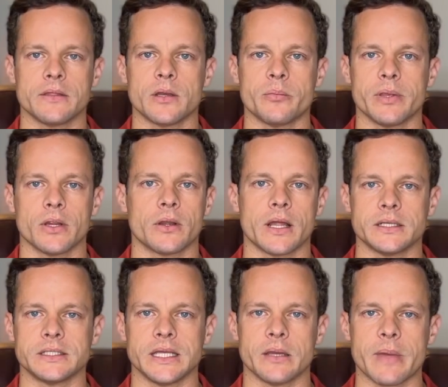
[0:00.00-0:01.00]
that appeared on
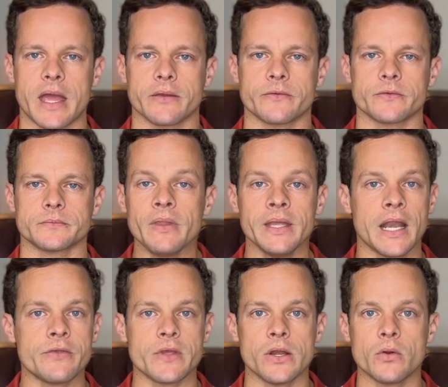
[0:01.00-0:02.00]
a DMX. And I
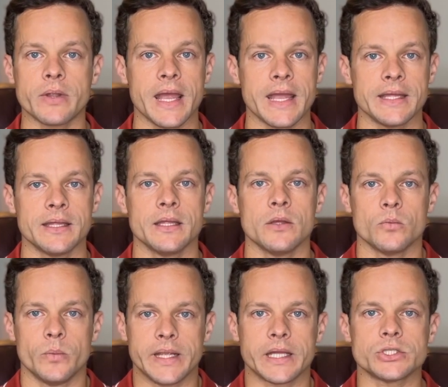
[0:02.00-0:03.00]
said, okay,
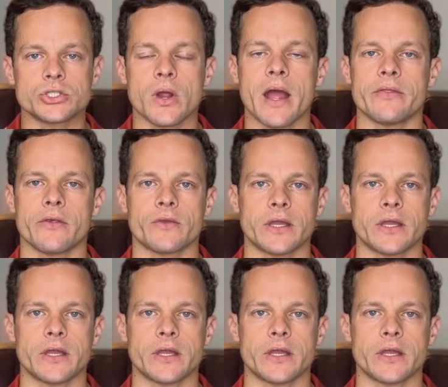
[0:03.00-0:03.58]
we can try this.